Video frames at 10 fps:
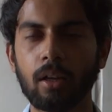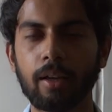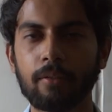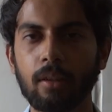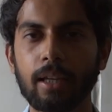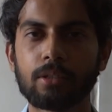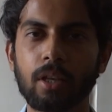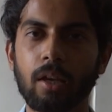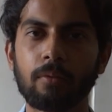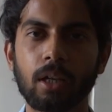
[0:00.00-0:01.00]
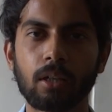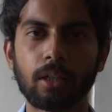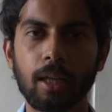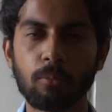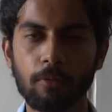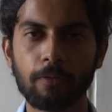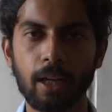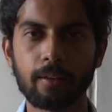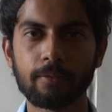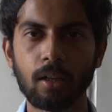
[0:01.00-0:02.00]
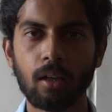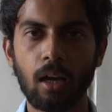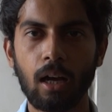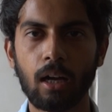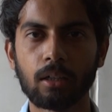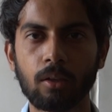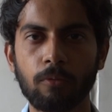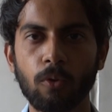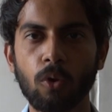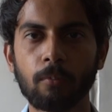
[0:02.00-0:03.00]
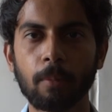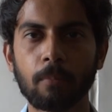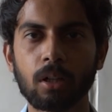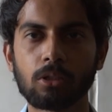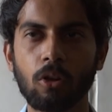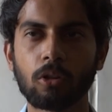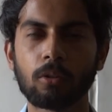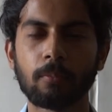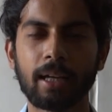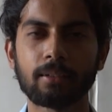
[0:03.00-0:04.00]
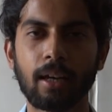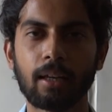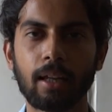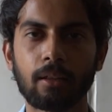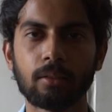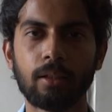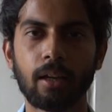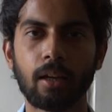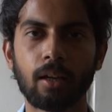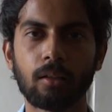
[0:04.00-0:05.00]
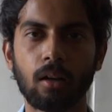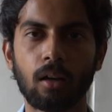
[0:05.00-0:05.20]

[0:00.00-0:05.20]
if let's say we are a team of 5 and 4 members are on my side, like they